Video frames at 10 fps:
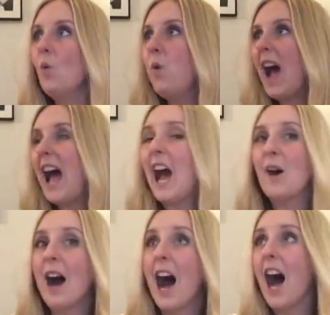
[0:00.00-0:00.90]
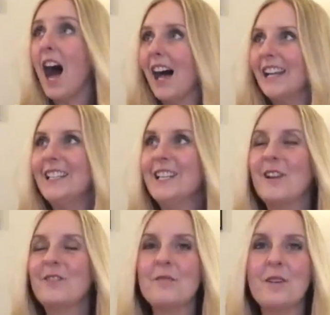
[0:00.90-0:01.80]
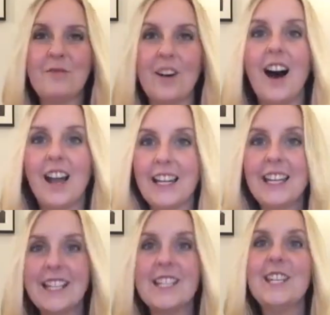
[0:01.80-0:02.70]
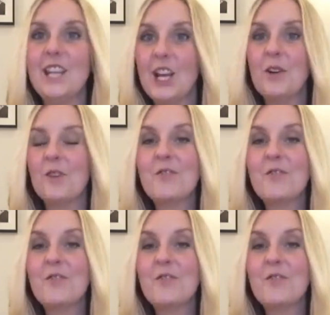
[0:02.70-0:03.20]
wow, hi, you know, from afar, like it's you,